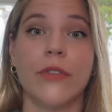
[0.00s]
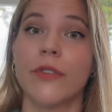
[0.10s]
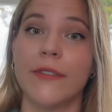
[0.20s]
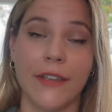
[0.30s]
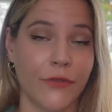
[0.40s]

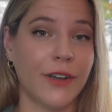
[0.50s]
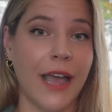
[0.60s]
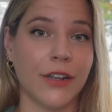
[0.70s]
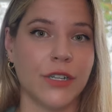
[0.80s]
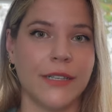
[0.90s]
Different
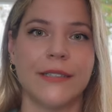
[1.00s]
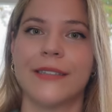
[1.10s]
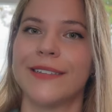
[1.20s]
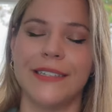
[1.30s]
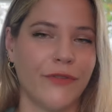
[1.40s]
actions,
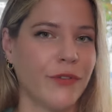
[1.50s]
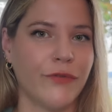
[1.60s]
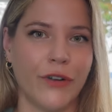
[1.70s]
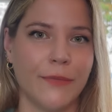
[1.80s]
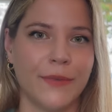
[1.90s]
different
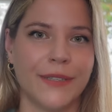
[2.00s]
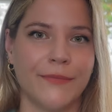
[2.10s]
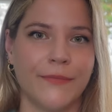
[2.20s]
verbs.